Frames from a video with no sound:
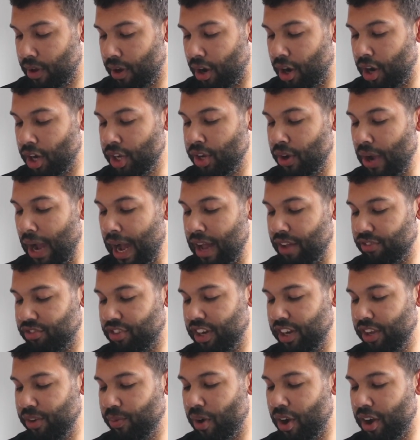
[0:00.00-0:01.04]
are you
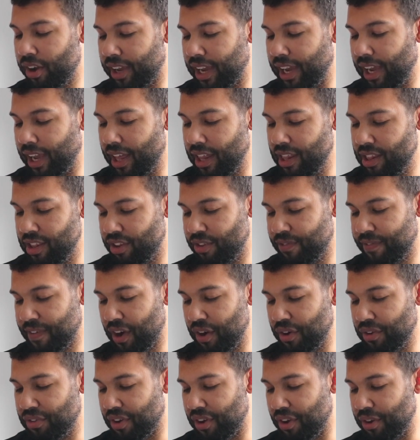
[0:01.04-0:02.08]
actually working in this
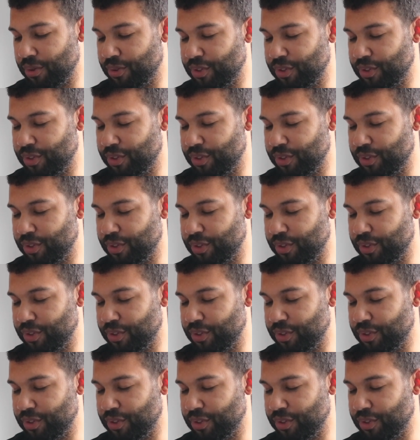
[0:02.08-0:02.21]
photo?